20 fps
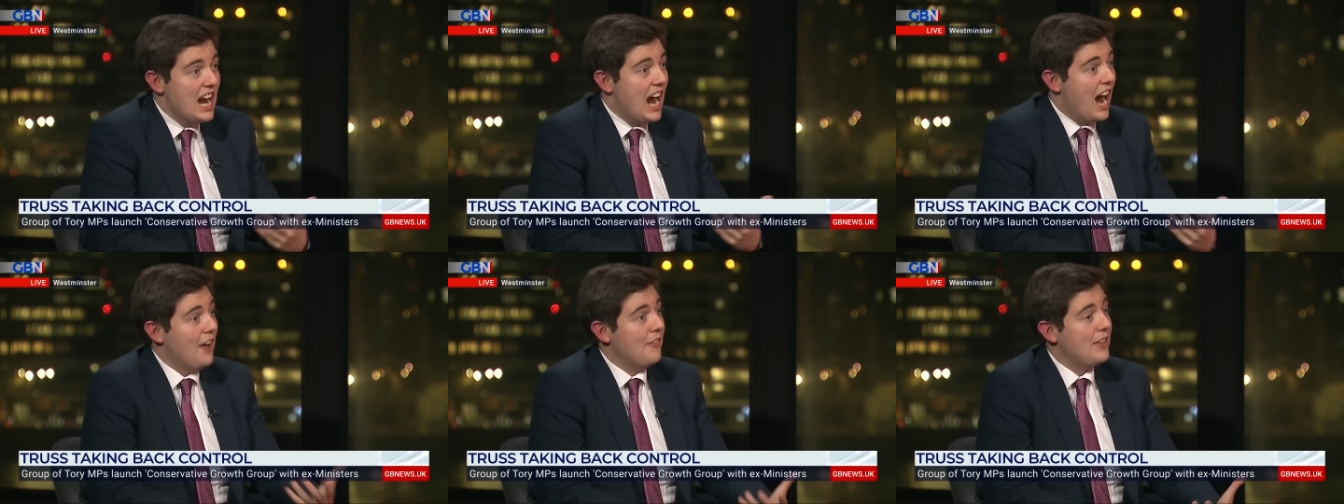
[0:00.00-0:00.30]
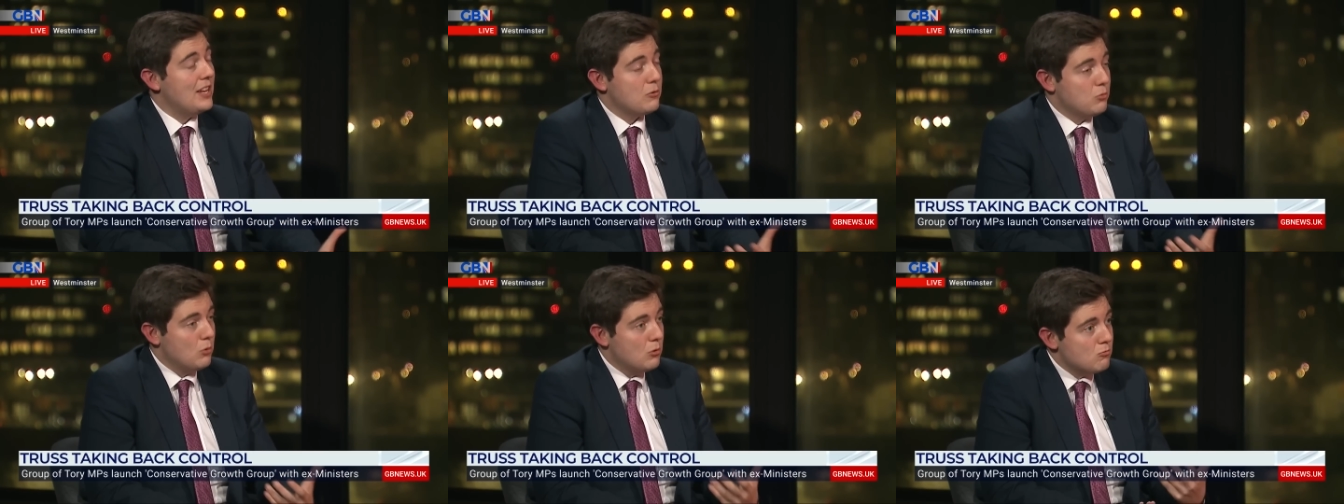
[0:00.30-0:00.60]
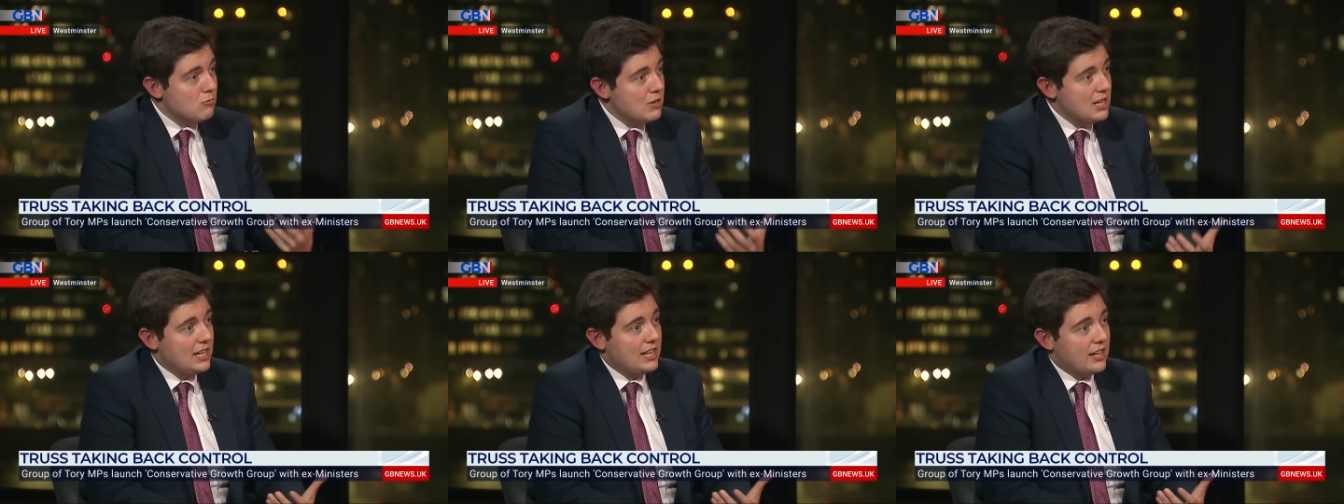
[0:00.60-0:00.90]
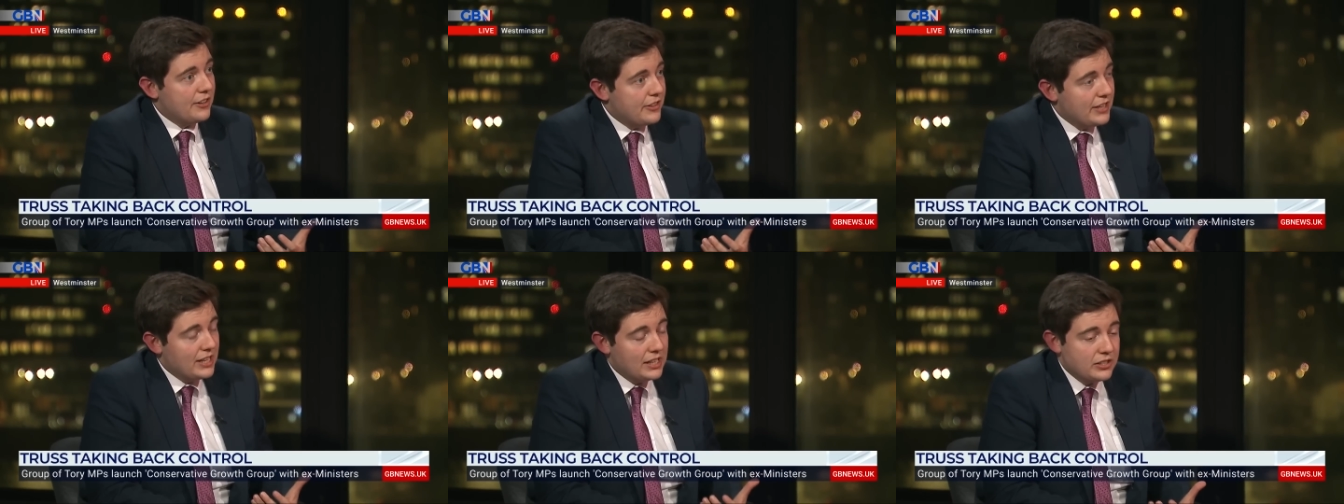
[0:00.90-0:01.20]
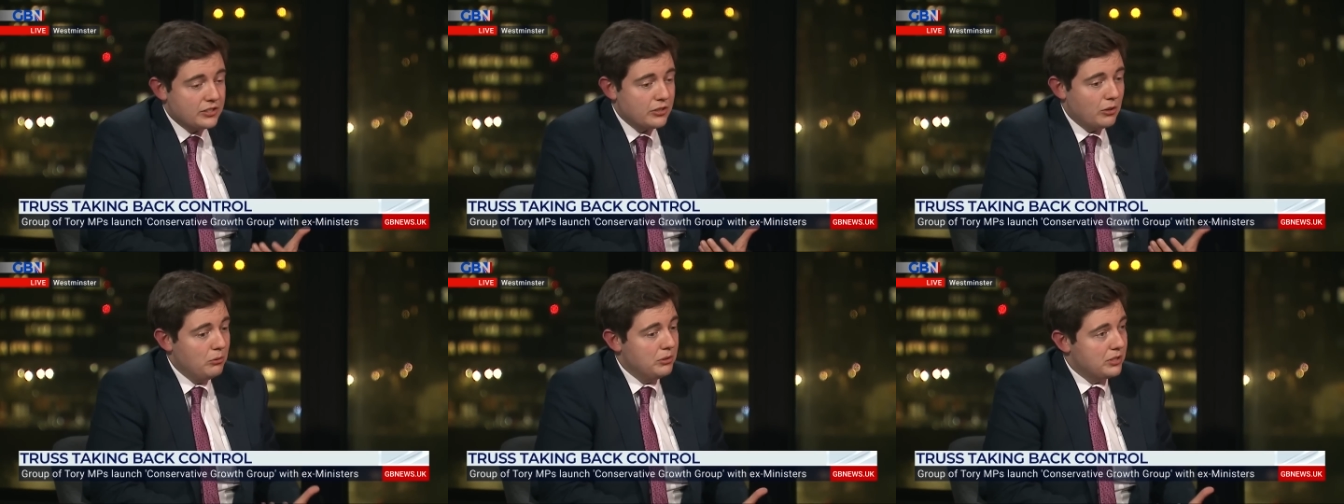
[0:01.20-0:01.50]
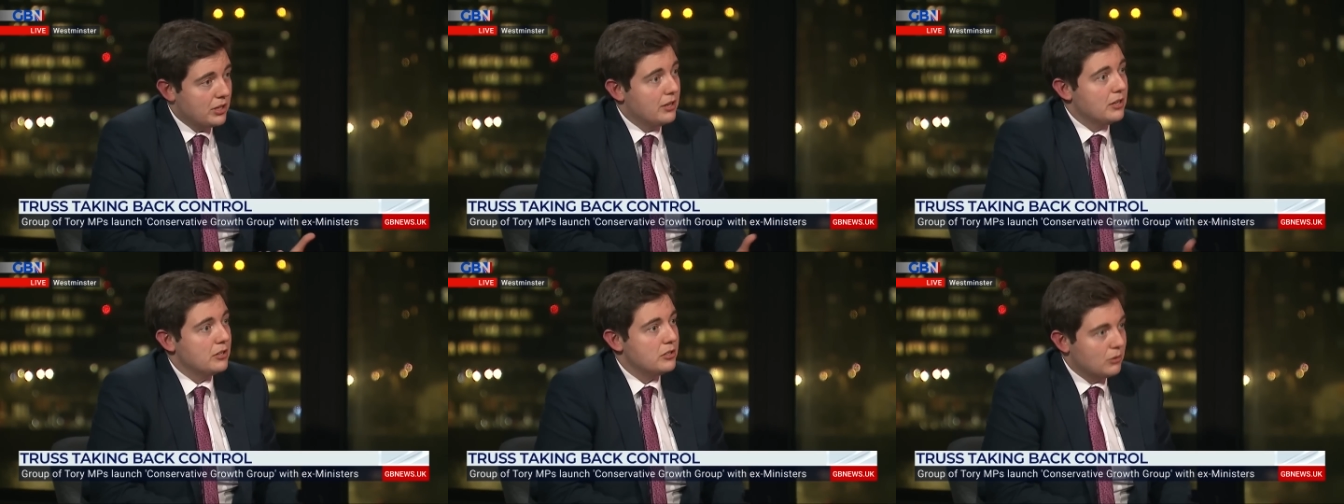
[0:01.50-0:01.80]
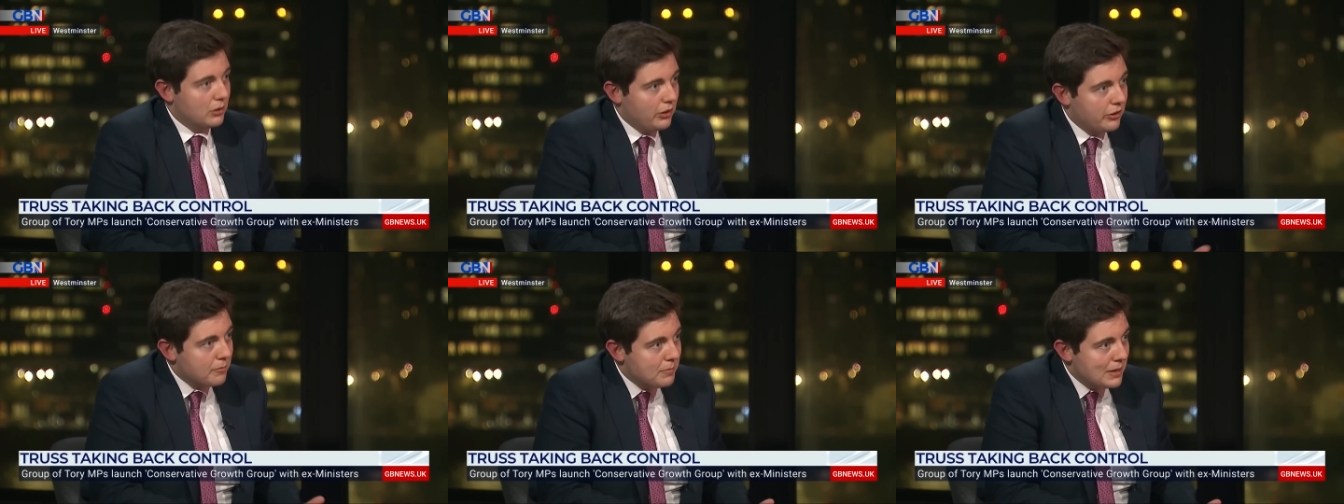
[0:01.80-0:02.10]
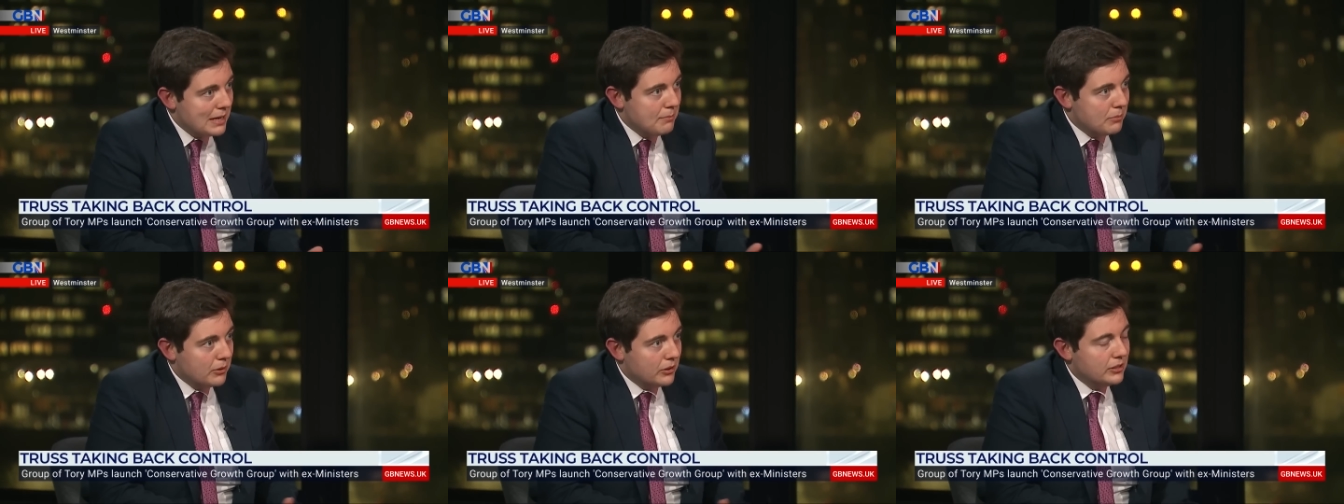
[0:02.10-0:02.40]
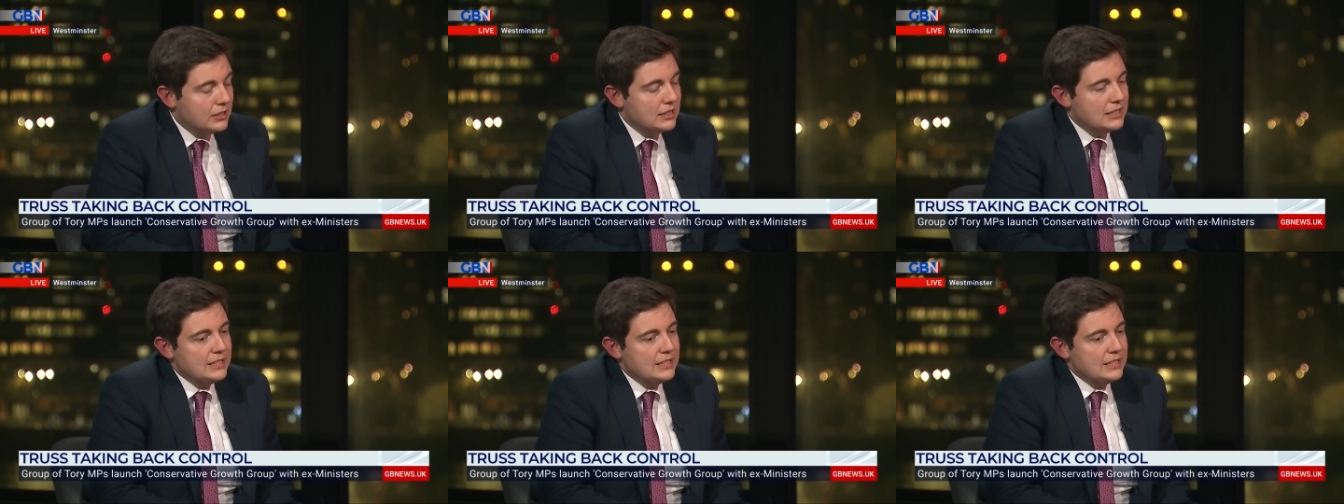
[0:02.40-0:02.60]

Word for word: and that's what really I think sold her to a lot of people.